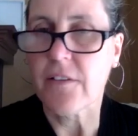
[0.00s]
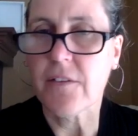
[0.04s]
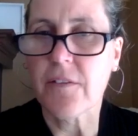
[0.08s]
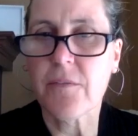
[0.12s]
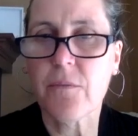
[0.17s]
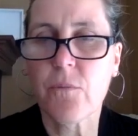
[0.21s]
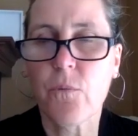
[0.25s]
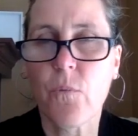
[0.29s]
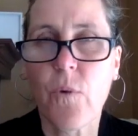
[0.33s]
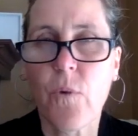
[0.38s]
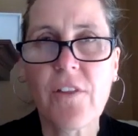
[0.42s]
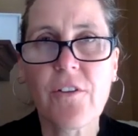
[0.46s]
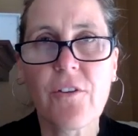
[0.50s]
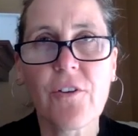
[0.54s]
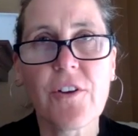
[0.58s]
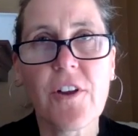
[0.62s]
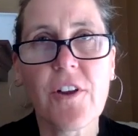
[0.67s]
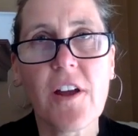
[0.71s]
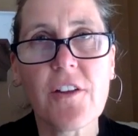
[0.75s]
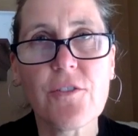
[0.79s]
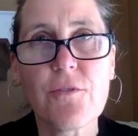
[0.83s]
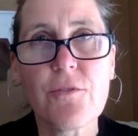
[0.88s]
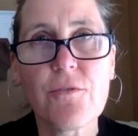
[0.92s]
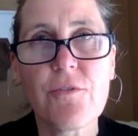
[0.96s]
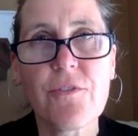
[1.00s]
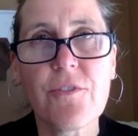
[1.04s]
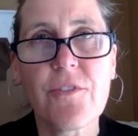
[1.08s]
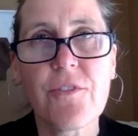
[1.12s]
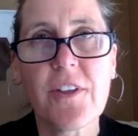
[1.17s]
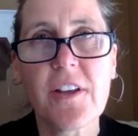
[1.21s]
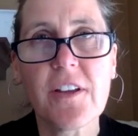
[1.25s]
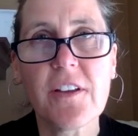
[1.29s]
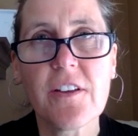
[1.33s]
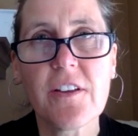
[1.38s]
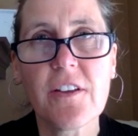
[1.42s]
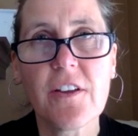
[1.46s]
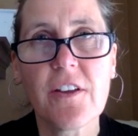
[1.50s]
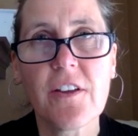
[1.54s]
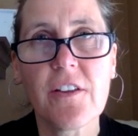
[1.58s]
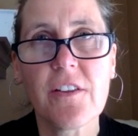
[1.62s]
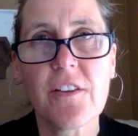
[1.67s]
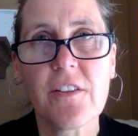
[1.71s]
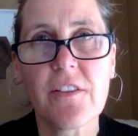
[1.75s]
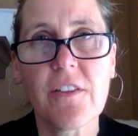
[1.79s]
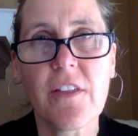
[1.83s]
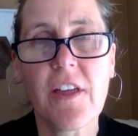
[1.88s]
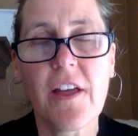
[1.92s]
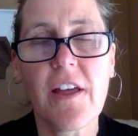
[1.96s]
whether or not you think
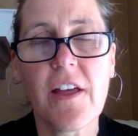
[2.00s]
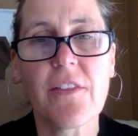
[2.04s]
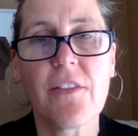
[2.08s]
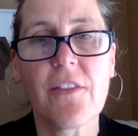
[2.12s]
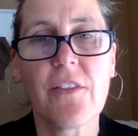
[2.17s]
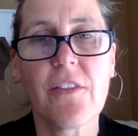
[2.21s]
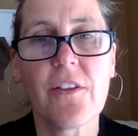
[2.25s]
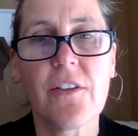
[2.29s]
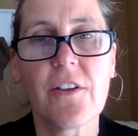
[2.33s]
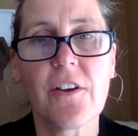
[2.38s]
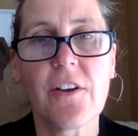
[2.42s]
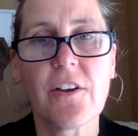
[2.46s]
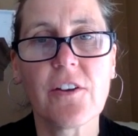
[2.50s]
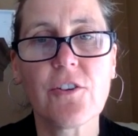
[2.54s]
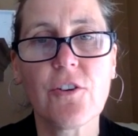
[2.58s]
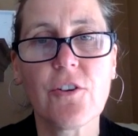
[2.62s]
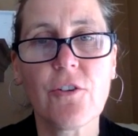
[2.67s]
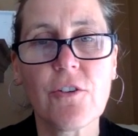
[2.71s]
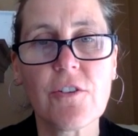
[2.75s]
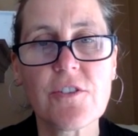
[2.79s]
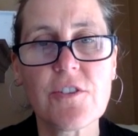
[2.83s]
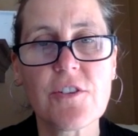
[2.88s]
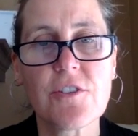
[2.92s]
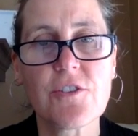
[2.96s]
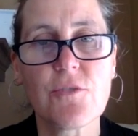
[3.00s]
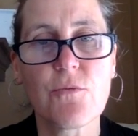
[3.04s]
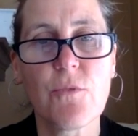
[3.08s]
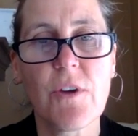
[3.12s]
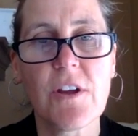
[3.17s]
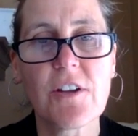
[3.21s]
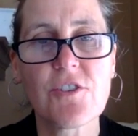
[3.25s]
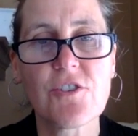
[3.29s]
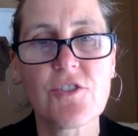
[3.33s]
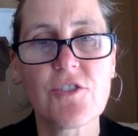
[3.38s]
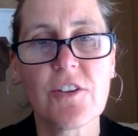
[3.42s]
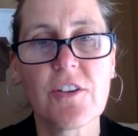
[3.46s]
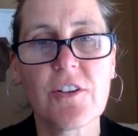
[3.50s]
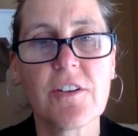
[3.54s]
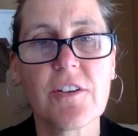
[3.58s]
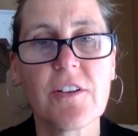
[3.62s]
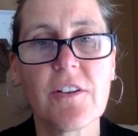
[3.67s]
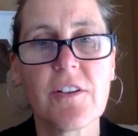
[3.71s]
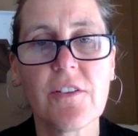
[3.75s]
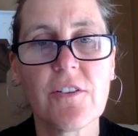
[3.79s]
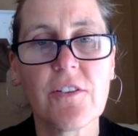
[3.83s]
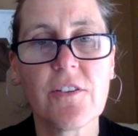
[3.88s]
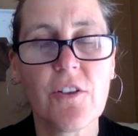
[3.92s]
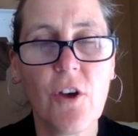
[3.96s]
that the current
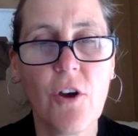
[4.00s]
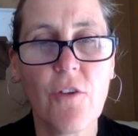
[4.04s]
situation,